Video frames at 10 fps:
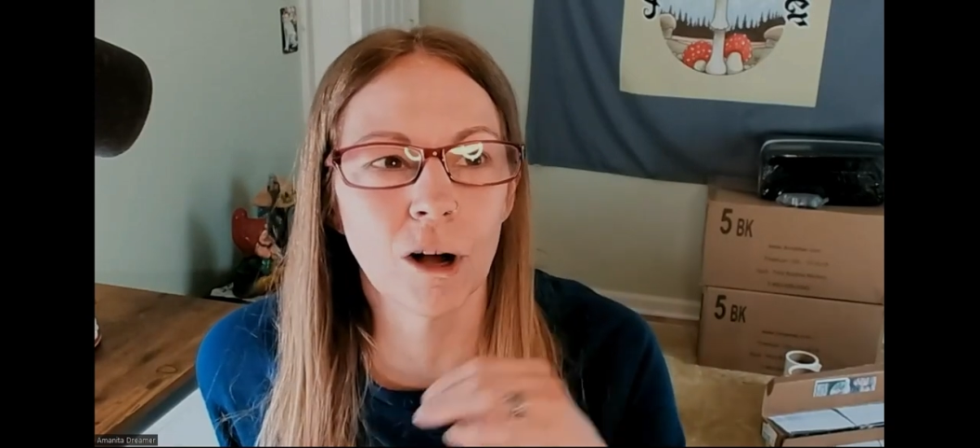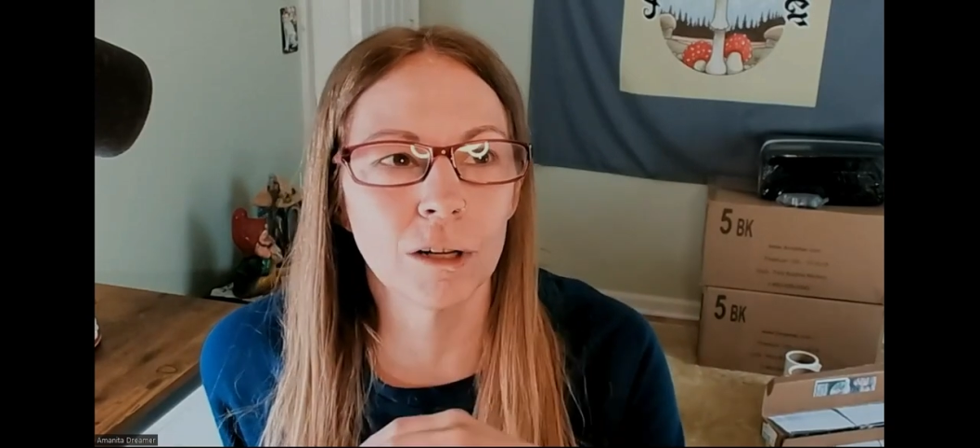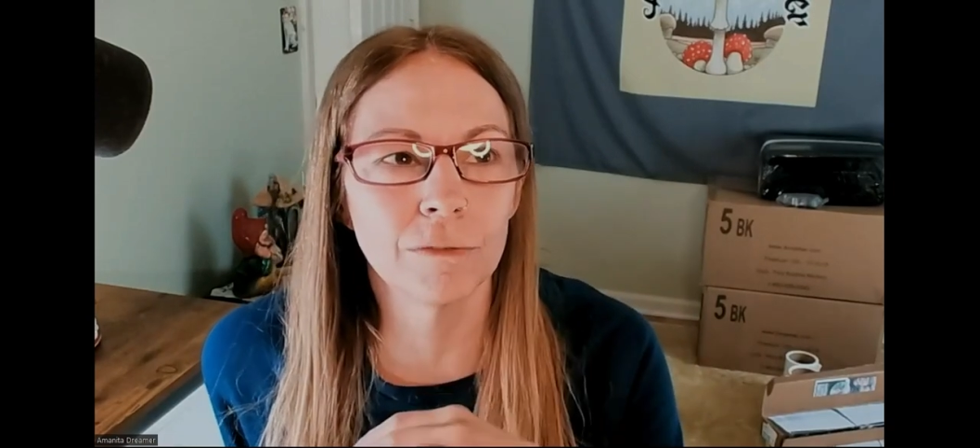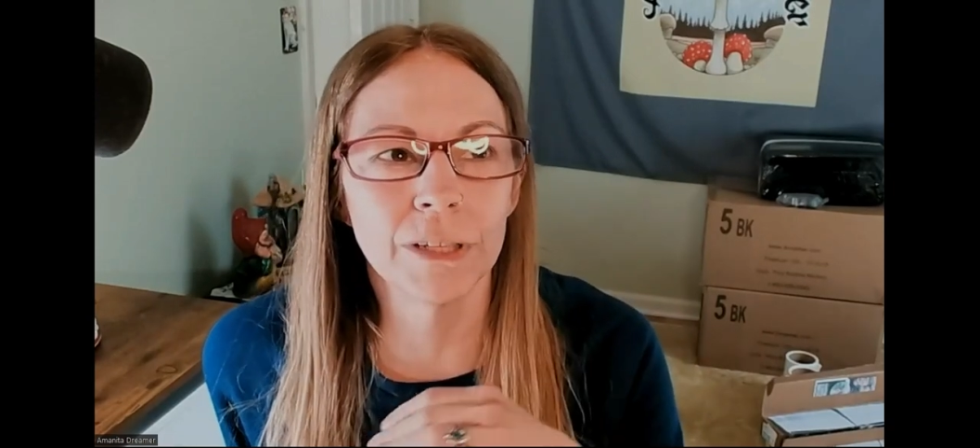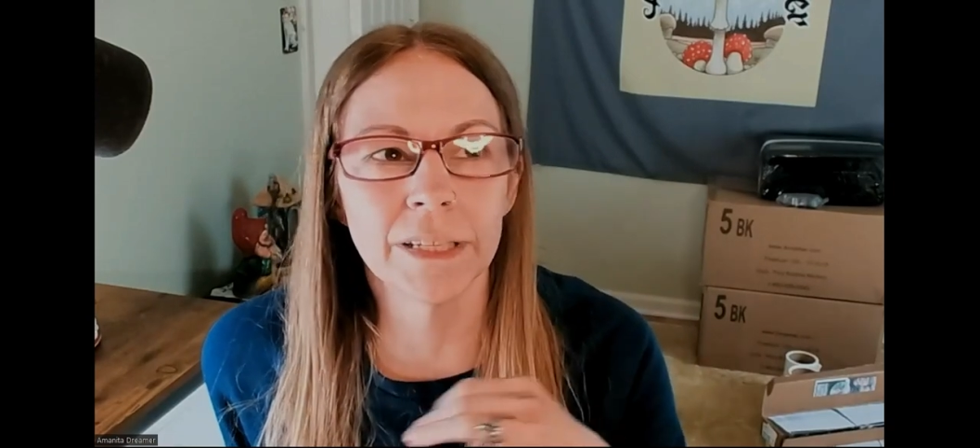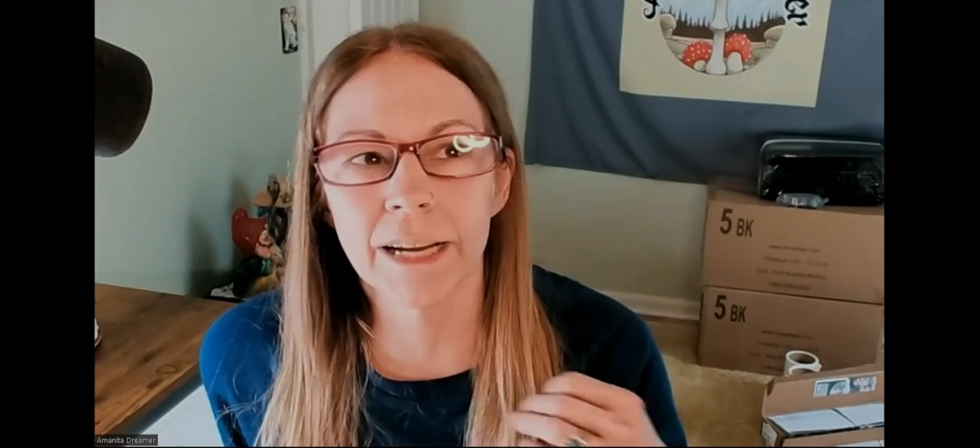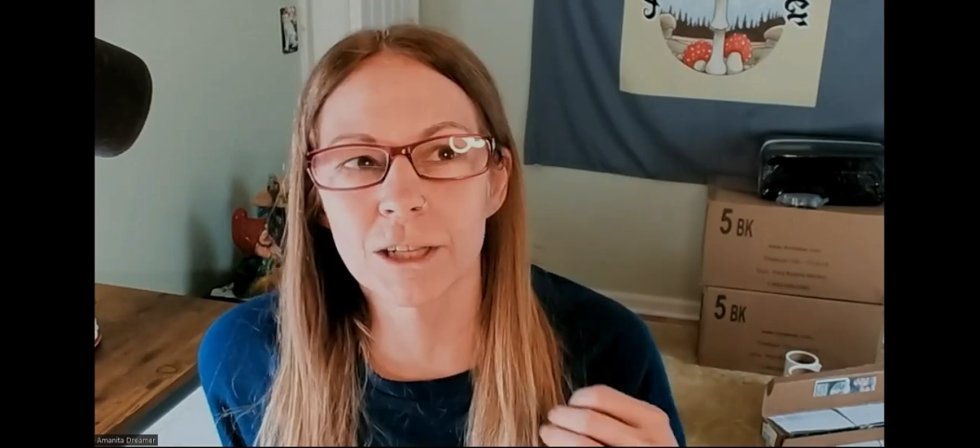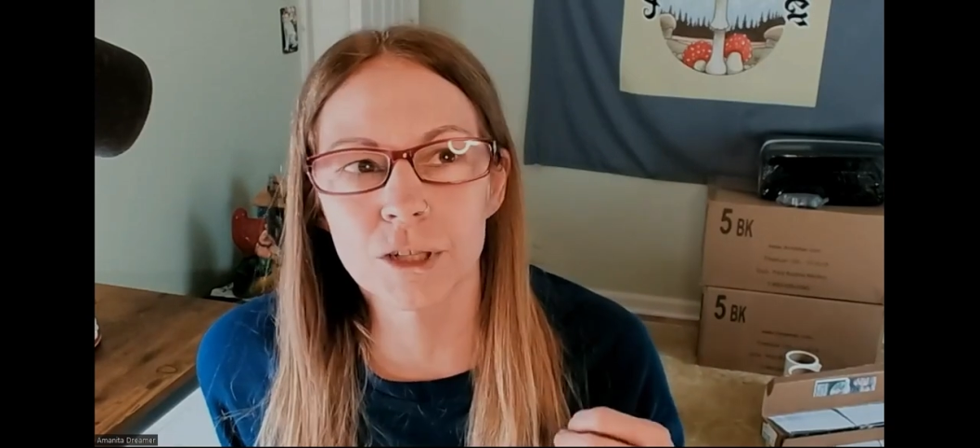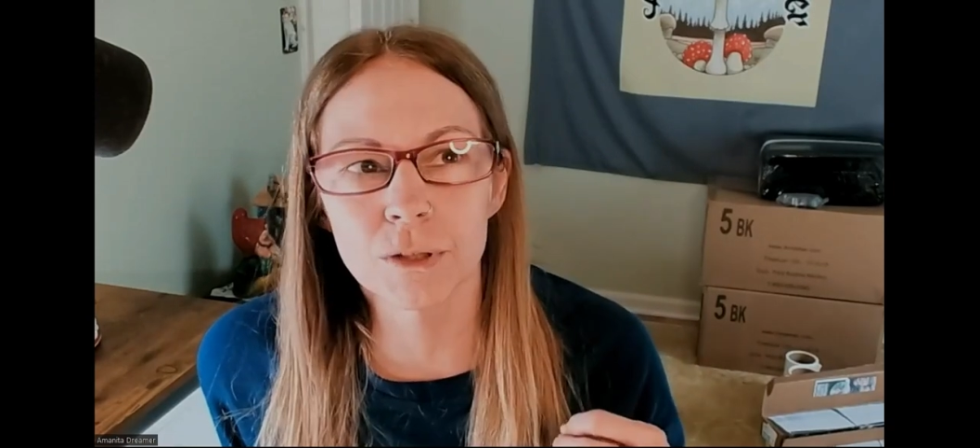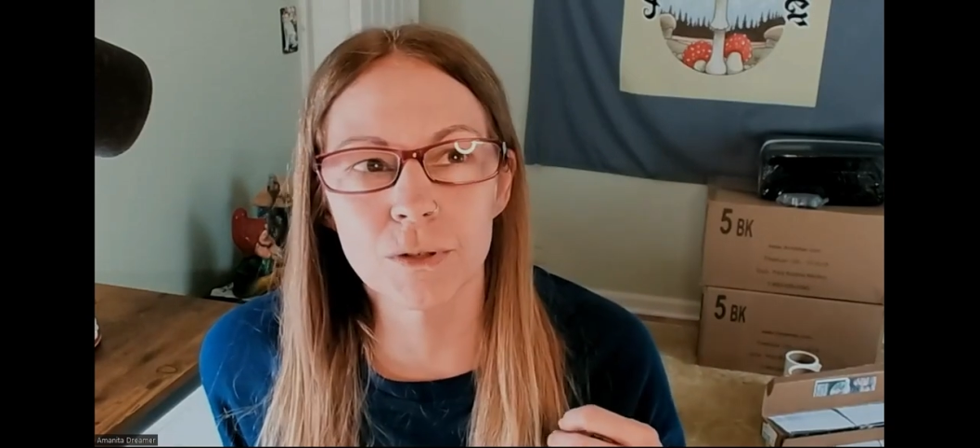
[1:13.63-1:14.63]
all of the
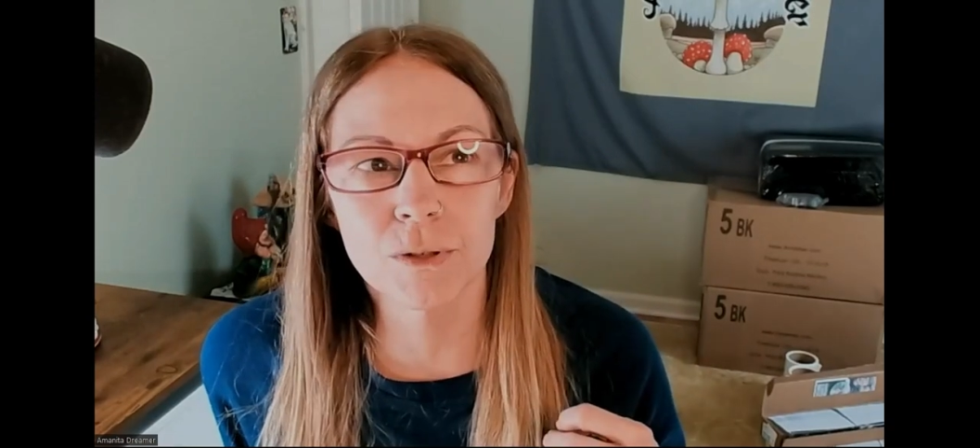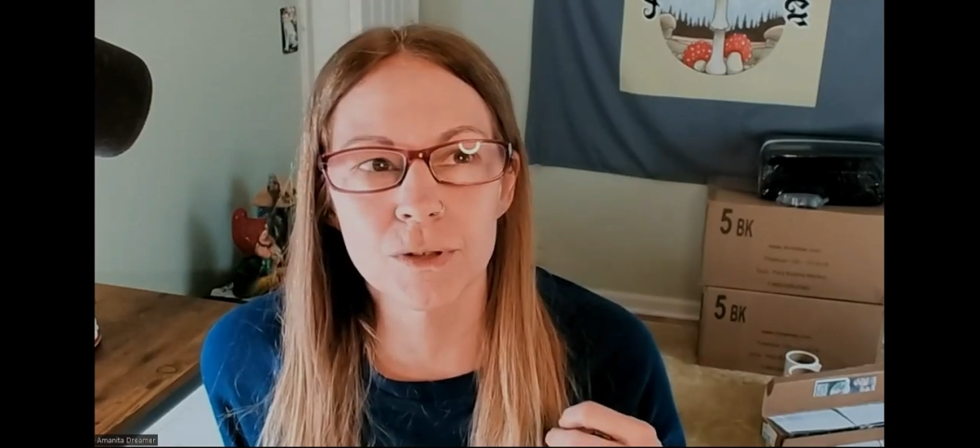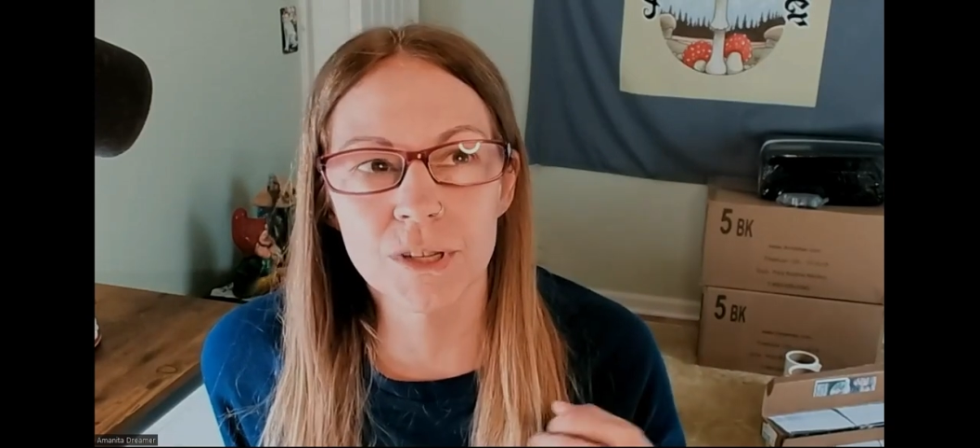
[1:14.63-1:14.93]
natural